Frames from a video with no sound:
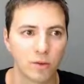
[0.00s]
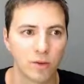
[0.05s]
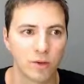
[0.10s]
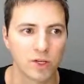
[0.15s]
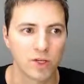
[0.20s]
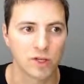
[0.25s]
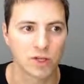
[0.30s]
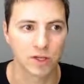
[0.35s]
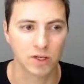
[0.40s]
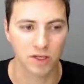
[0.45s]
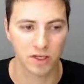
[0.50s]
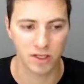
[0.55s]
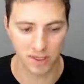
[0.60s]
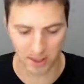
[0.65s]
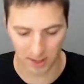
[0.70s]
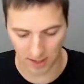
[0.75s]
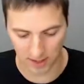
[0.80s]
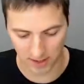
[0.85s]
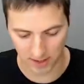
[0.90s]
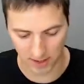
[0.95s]
which
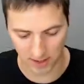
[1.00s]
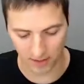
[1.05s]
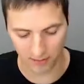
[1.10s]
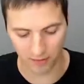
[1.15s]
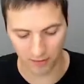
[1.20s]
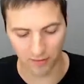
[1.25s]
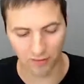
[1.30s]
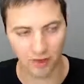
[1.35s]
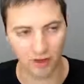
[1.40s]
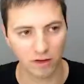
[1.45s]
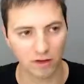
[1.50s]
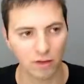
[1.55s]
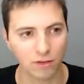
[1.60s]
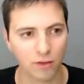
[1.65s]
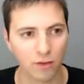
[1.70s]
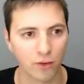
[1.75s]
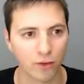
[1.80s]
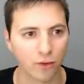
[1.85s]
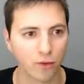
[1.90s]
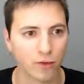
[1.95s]
sets everything
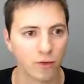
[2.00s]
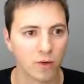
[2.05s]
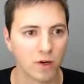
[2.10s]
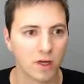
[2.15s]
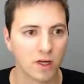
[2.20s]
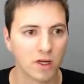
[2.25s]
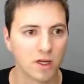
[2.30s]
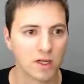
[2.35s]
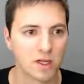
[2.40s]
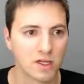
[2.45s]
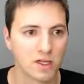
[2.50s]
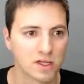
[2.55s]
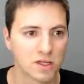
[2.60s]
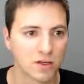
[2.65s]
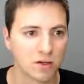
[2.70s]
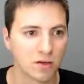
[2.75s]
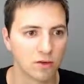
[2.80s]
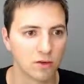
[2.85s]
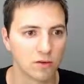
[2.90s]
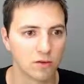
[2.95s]
for you.
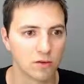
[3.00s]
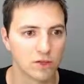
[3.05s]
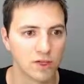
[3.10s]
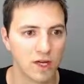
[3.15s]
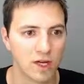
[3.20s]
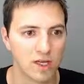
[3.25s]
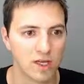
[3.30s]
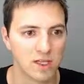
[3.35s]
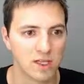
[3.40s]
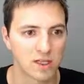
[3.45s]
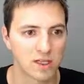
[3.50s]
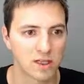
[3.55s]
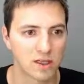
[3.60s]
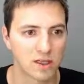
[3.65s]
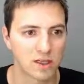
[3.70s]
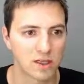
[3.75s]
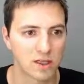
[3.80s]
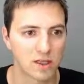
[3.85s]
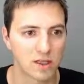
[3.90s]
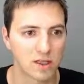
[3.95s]
So just
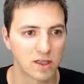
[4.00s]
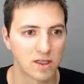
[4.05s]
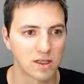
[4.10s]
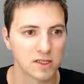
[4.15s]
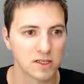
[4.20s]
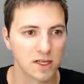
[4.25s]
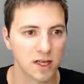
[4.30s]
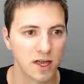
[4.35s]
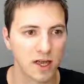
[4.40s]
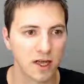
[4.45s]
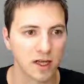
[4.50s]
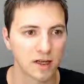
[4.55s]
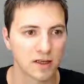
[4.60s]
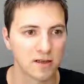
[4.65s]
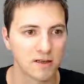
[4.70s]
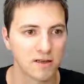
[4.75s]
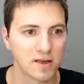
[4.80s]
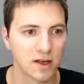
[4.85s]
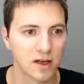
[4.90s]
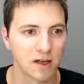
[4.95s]

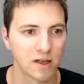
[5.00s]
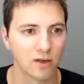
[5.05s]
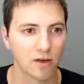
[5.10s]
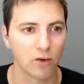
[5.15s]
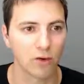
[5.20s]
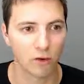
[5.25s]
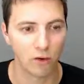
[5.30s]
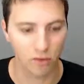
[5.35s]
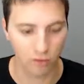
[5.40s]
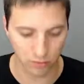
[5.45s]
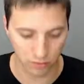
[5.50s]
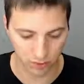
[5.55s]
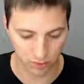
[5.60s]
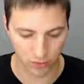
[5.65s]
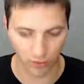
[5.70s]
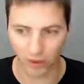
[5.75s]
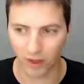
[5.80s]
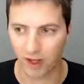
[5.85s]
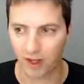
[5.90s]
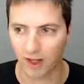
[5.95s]
select all,
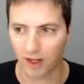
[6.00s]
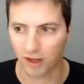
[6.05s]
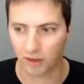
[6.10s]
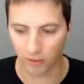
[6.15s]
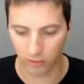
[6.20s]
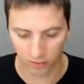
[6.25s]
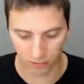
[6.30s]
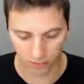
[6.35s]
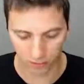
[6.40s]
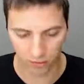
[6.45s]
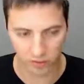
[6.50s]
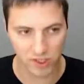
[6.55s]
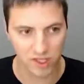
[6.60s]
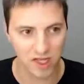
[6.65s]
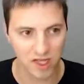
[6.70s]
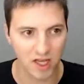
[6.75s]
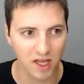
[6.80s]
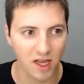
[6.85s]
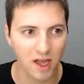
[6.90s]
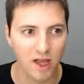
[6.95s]
Control A, Control
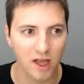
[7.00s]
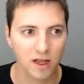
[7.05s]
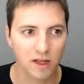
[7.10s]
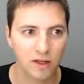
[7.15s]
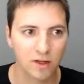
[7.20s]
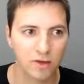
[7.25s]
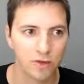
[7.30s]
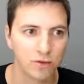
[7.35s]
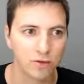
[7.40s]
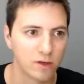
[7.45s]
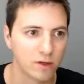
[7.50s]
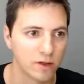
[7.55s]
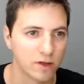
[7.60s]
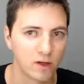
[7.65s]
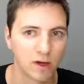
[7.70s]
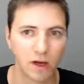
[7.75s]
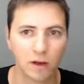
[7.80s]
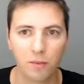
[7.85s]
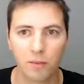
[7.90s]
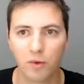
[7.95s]
C to
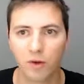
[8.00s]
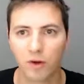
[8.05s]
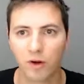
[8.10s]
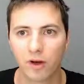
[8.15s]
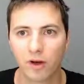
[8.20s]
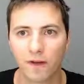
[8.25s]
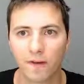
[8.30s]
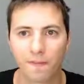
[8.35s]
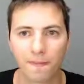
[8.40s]
the clipboard.